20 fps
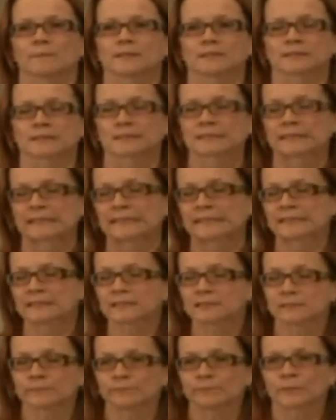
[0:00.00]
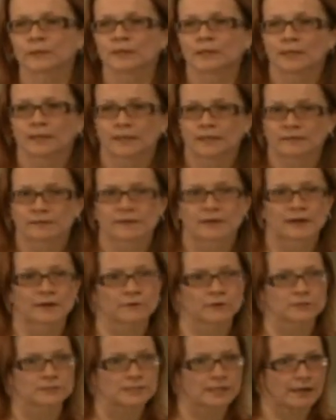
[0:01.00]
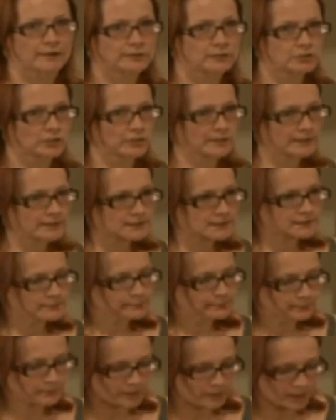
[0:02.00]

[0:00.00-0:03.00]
business needs in their own territories.